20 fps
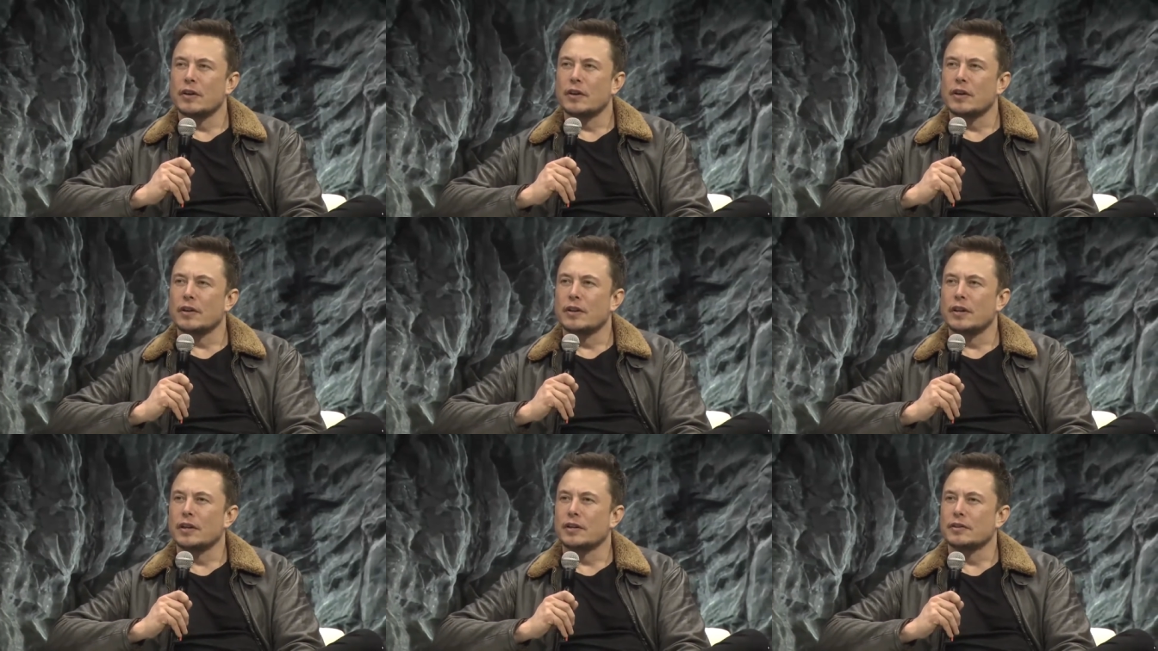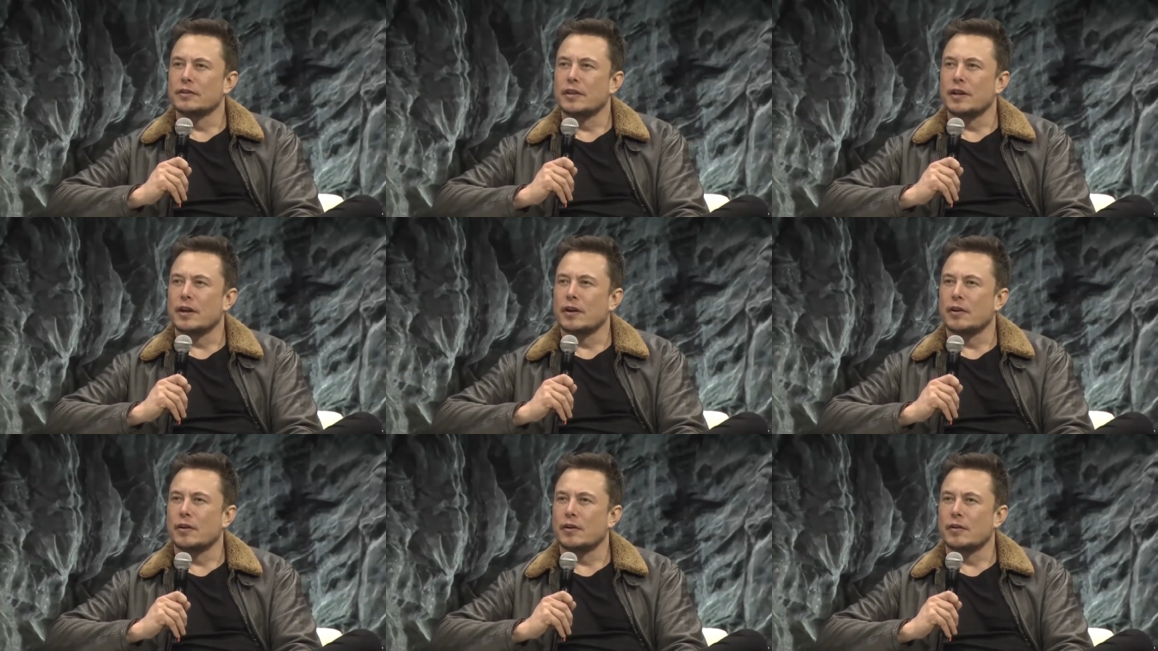things that
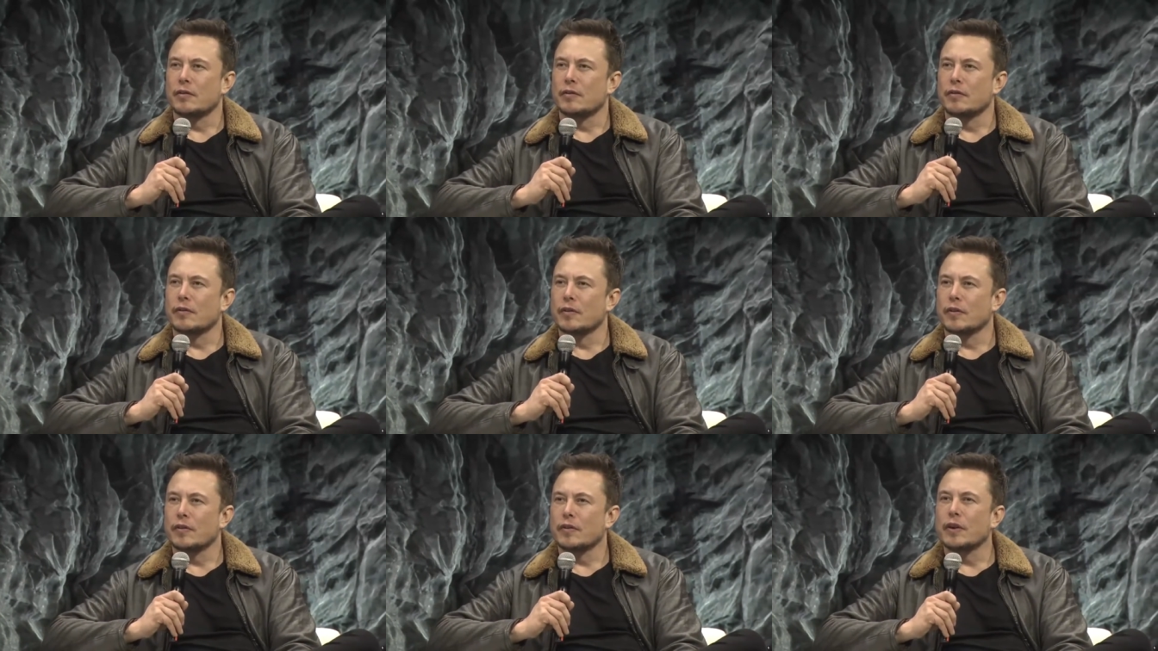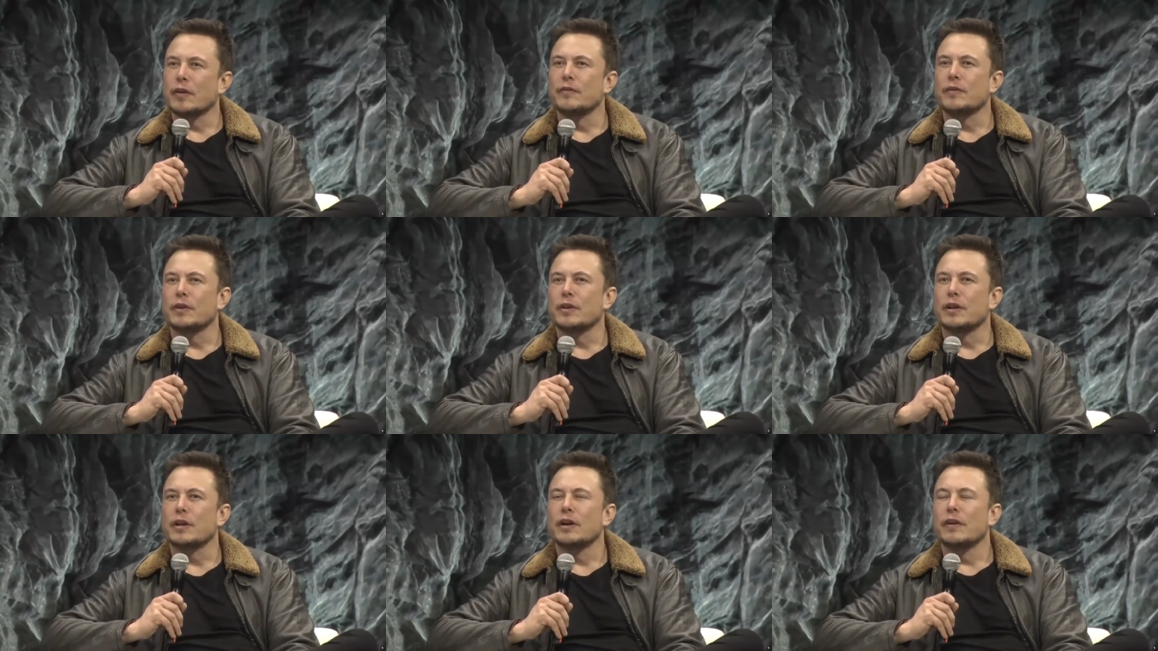are, um,
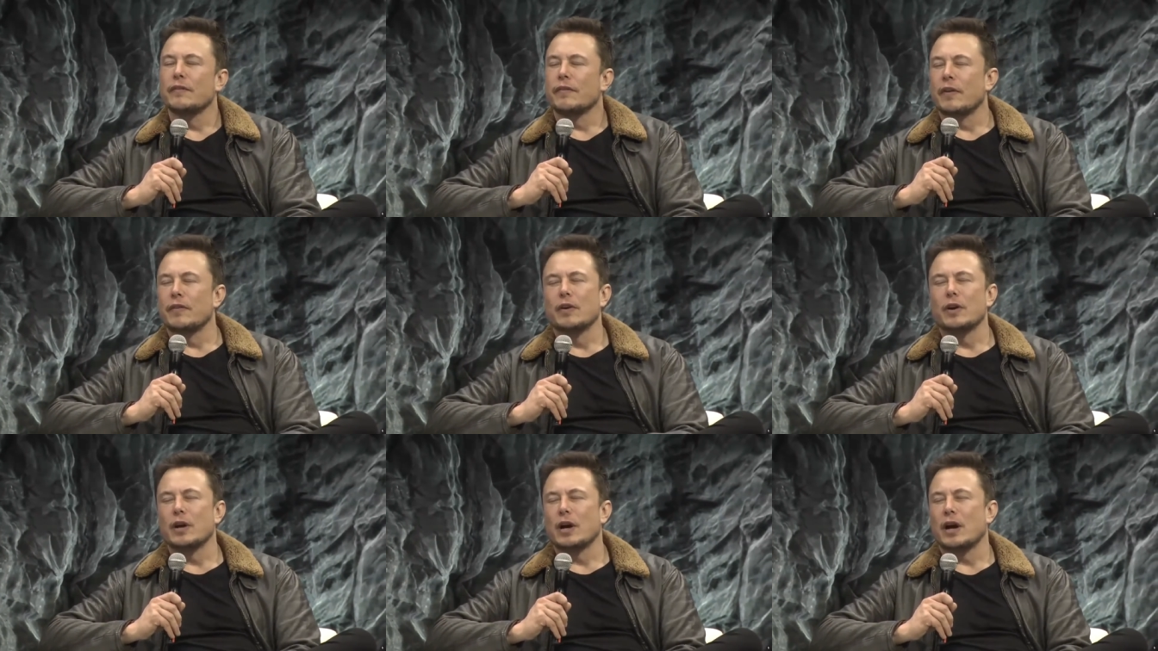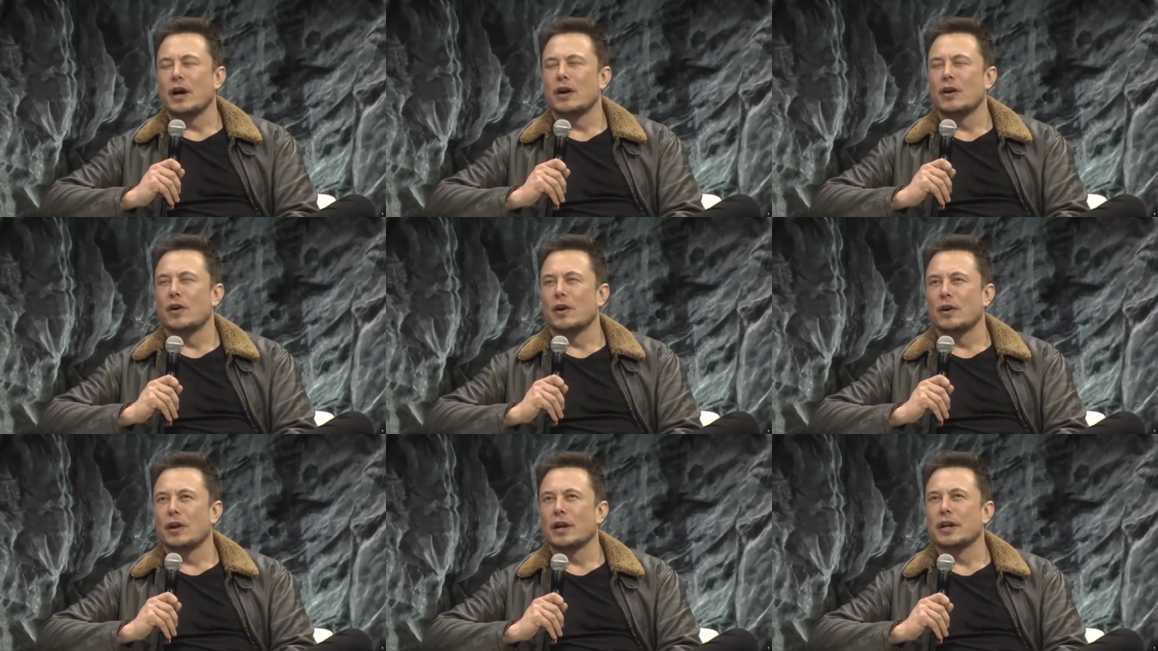not,
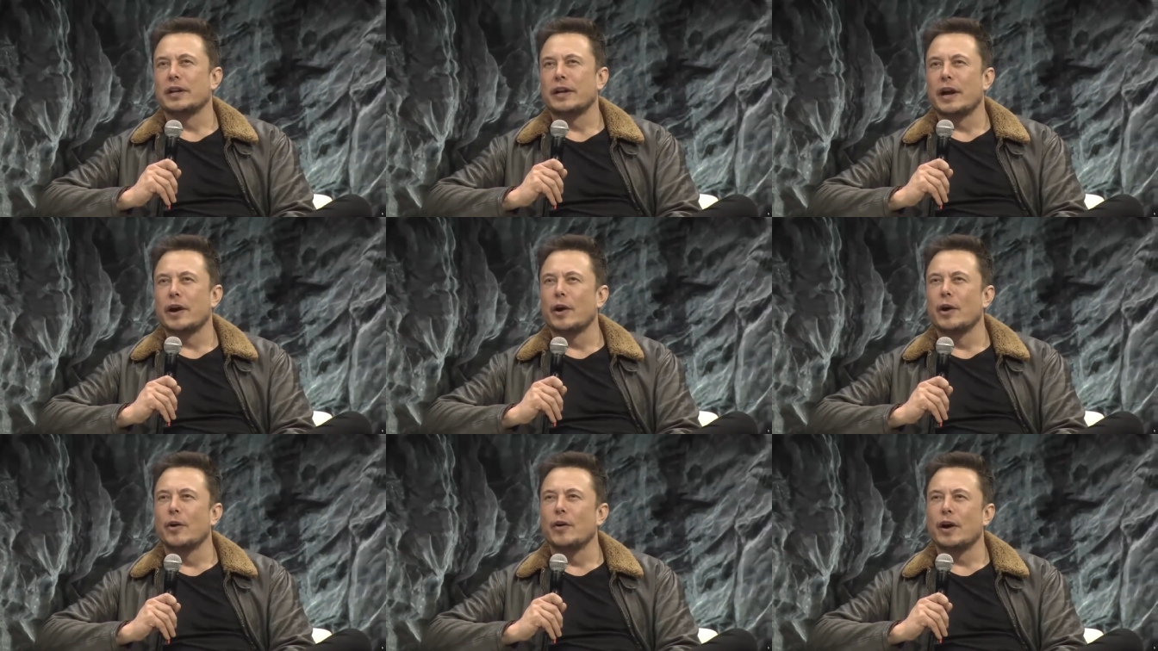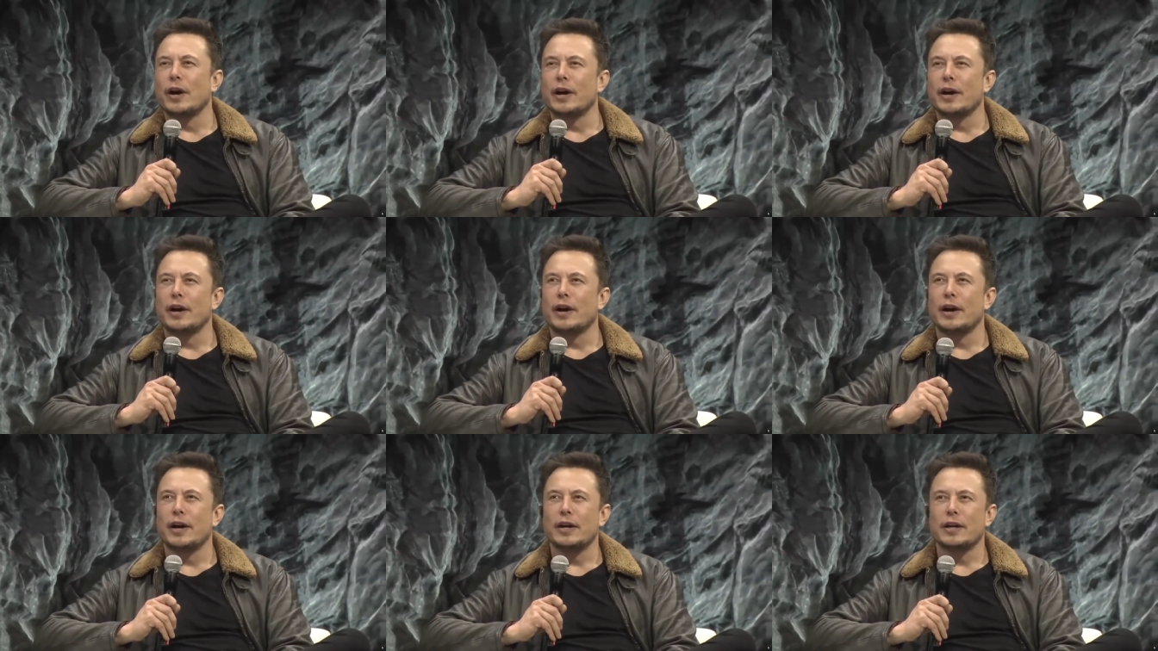like narrow
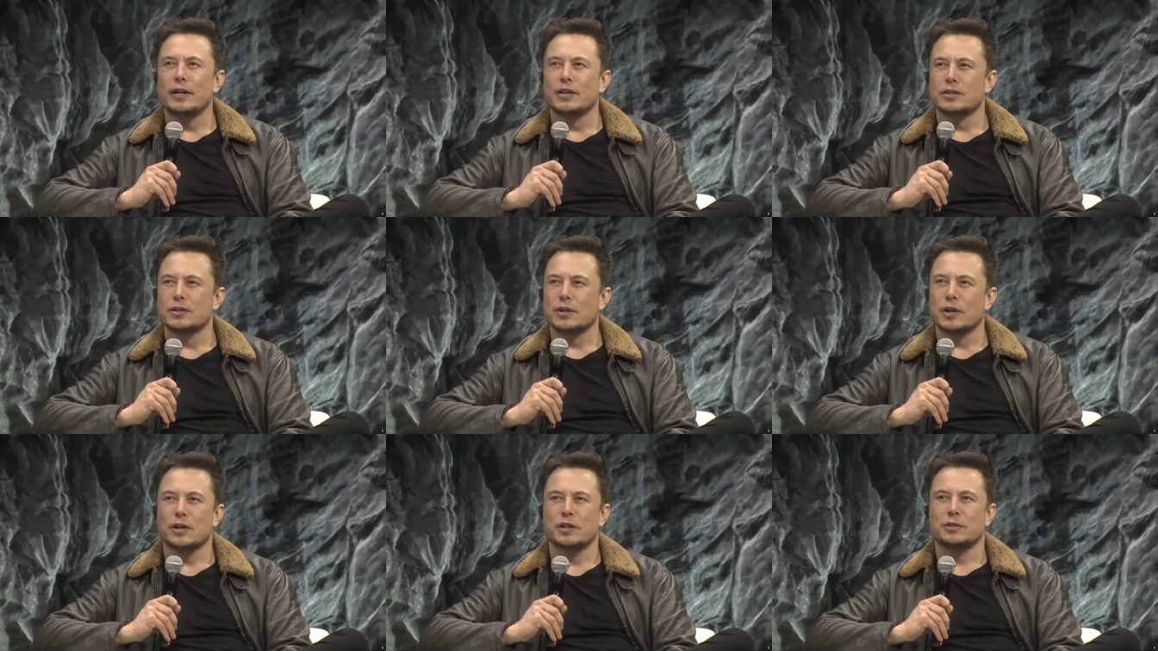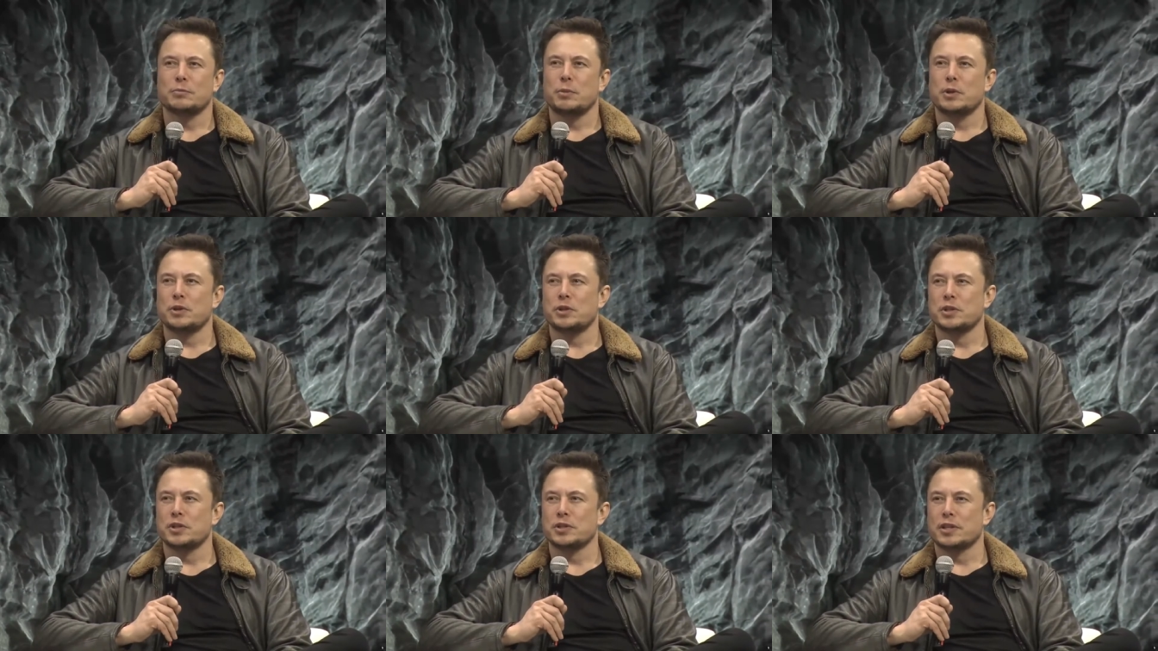AI is not a
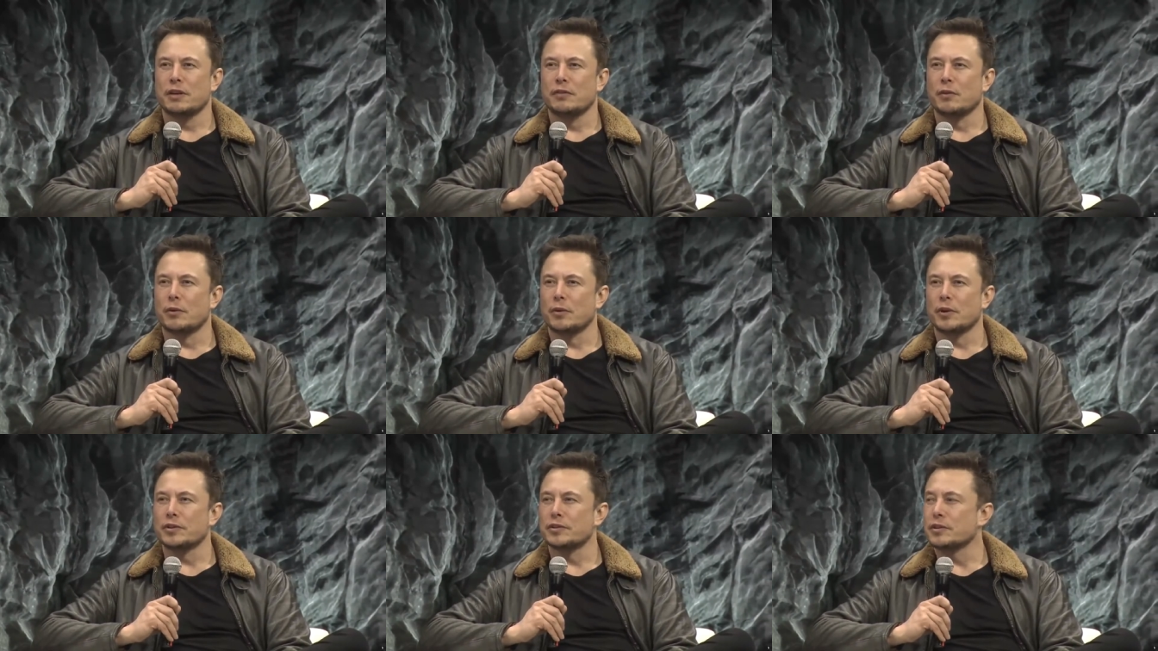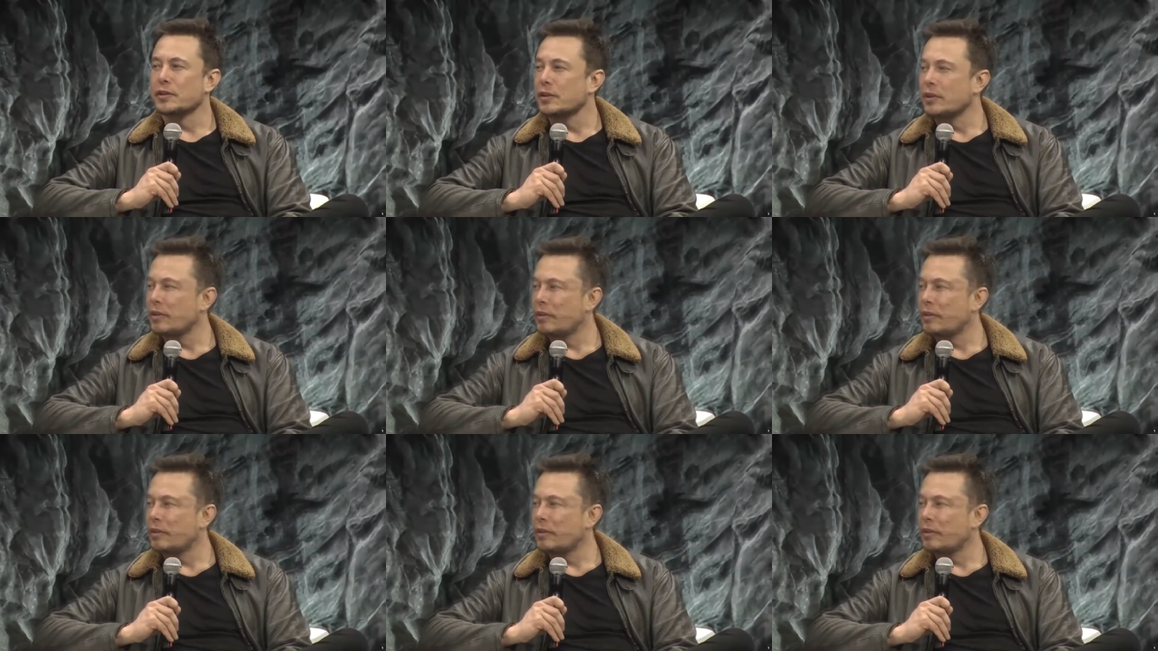species-level risk,